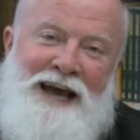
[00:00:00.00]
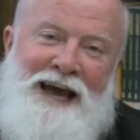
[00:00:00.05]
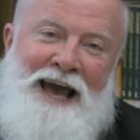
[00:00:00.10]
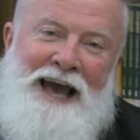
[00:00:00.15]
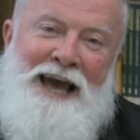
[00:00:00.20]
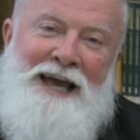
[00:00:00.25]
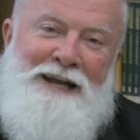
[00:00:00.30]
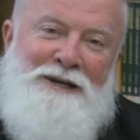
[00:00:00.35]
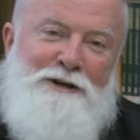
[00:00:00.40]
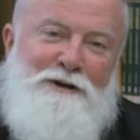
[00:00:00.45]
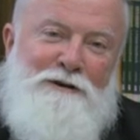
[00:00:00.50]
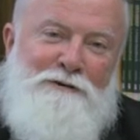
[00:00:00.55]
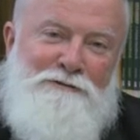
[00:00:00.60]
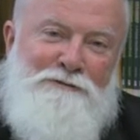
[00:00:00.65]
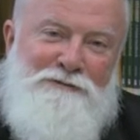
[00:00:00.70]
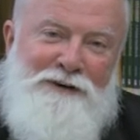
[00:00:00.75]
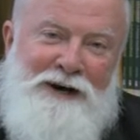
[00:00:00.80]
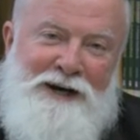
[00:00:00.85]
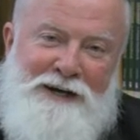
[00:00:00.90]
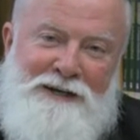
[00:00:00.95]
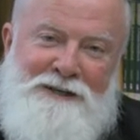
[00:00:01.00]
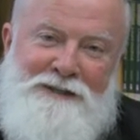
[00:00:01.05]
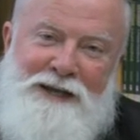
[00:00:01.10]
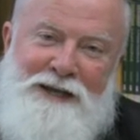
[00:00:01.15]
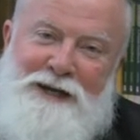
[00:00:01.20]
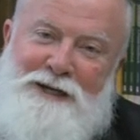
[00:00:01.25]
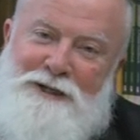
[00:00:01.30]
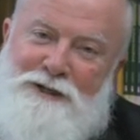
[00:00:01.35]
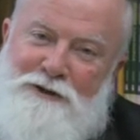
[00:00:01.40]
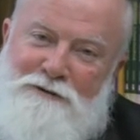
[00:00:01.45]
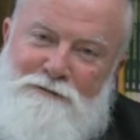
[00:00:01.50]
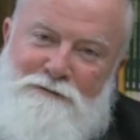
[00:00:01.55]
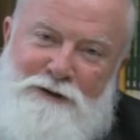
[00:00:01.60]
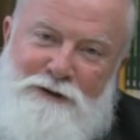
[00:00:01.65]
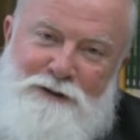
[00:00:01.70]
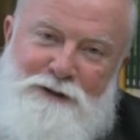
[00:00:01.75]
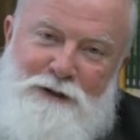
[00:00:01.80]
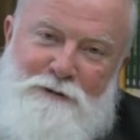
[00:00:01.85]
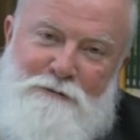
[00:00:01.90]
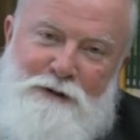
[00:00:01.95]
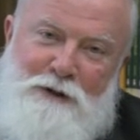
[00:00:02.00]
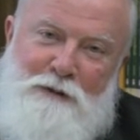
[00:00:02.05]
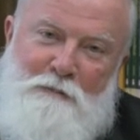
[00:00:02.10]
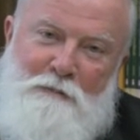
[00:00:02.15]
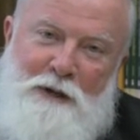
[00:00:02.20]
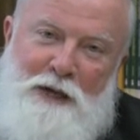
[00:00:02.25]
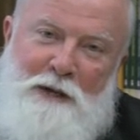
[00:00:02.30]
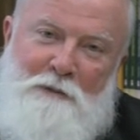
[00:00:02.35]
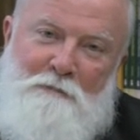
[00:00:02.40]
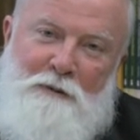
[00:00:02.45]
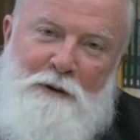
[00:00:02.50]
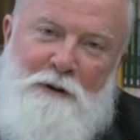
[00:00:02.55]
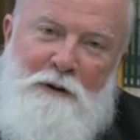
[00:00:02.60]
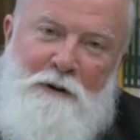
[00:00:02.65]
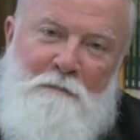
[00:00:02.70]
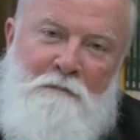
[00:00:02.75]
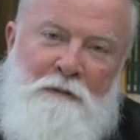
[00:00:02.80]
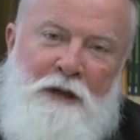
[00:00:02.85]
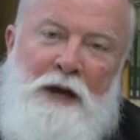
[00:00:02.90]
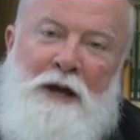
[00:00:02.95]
And you'll find that as you visit with people,